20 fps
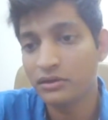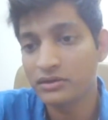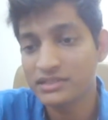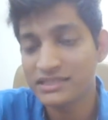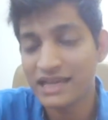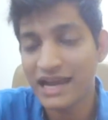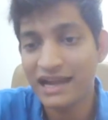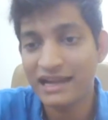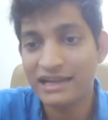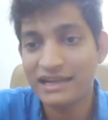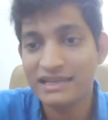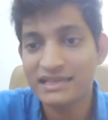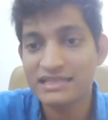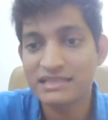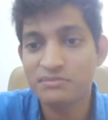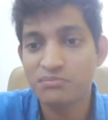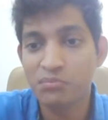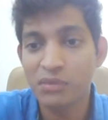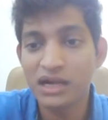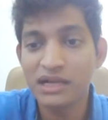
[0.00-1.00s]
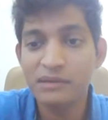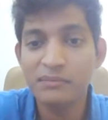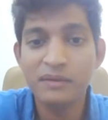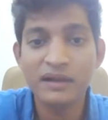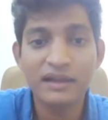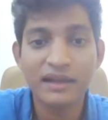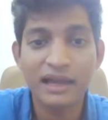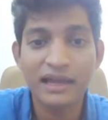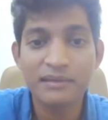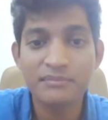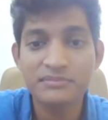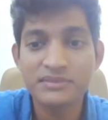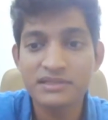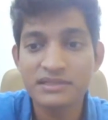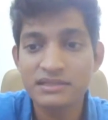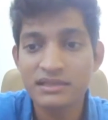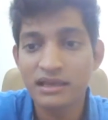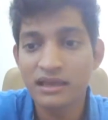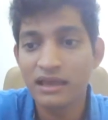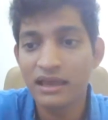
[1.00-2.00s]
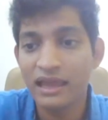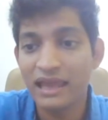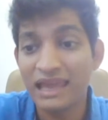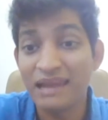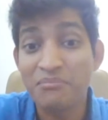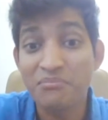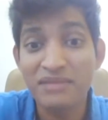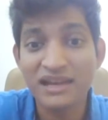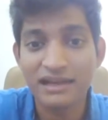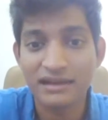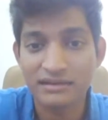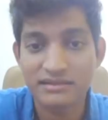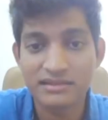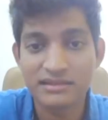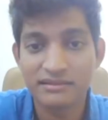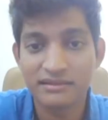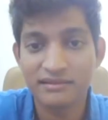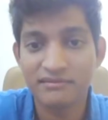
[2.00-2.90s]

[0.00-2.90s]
sadness multiple times in minutes.